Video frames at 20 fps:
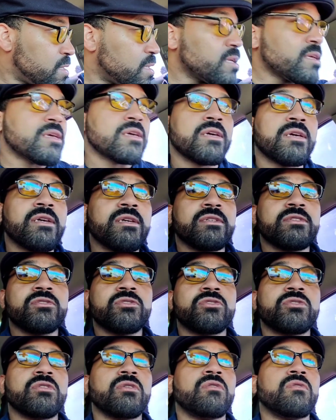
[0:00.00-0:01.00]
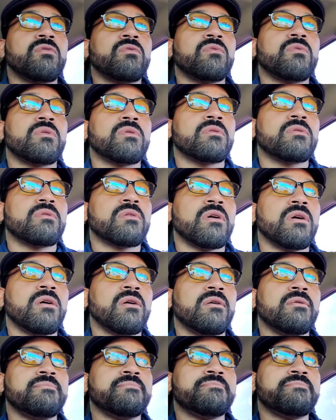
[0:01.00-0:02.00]
And so
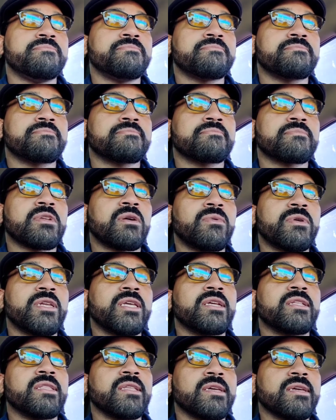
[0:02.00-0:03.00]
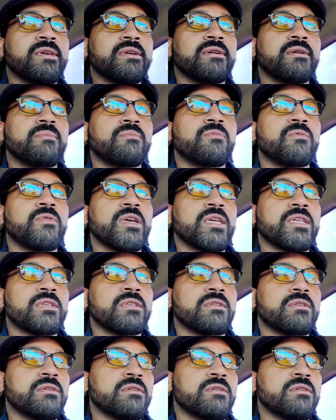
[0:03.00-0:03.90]
um, we did link up with